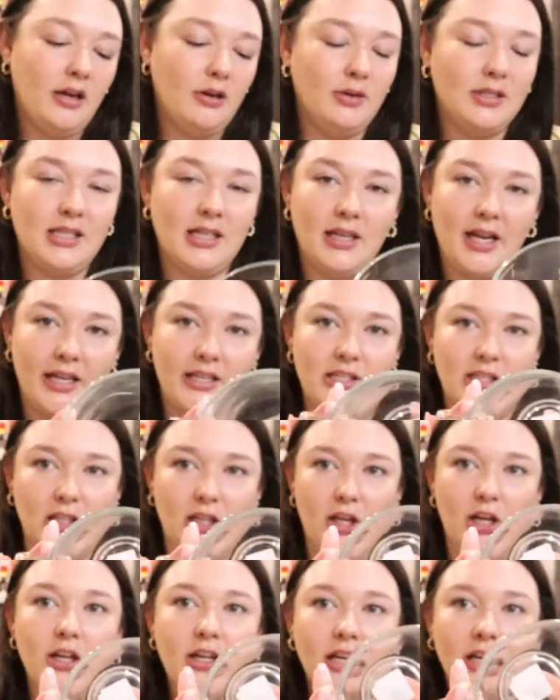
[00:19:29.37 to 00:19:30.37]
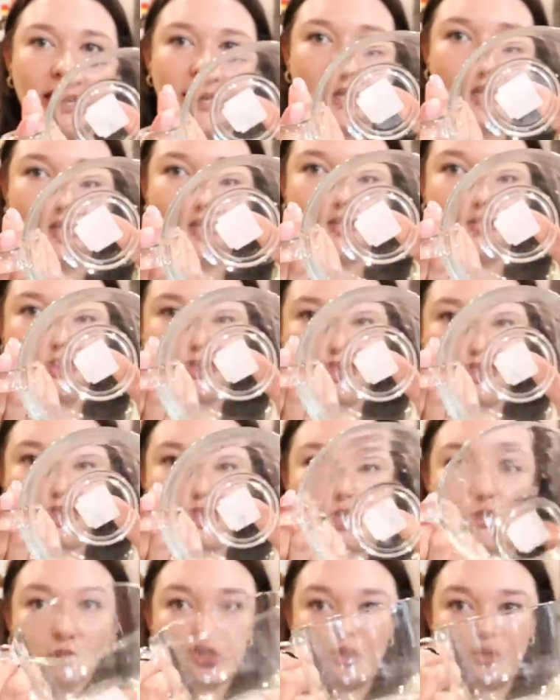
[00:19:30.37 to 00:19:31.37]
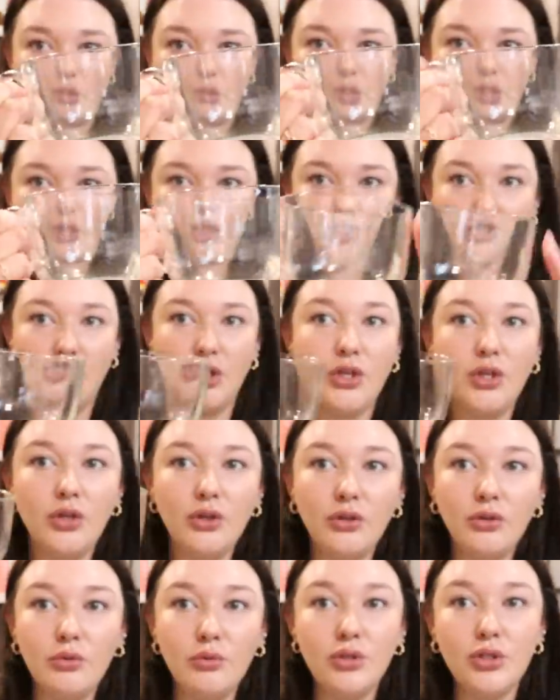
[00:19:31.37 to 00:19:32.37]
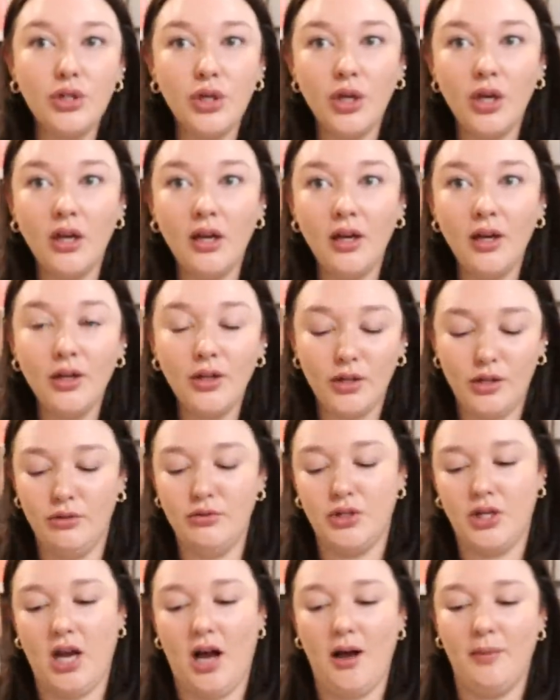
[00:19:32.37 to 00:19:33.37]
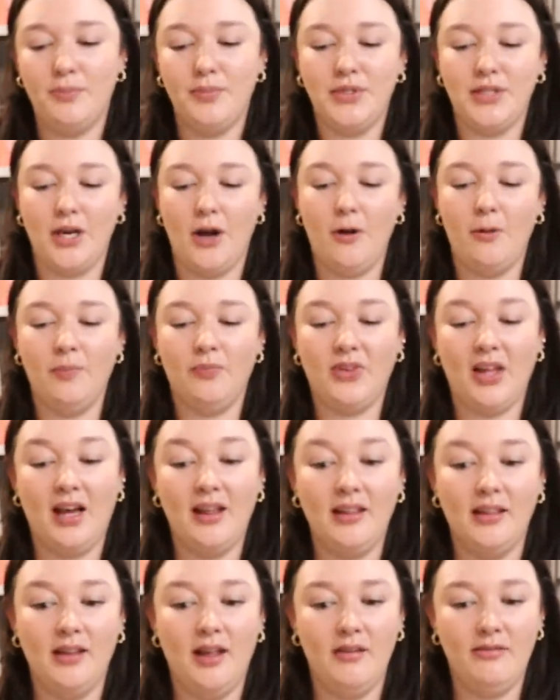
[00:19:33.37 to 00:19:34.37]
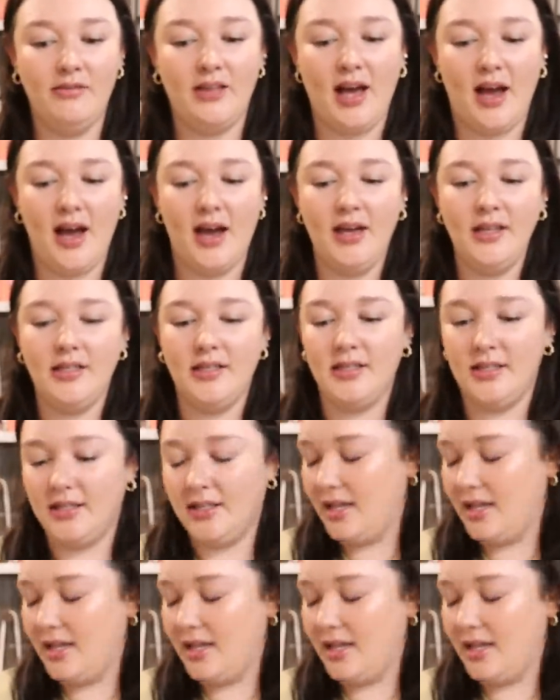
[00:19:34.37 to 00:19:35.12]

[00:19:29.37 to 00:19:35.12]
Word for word: it was a nice look and it's huge. It's a huge, huge cup. So I love that.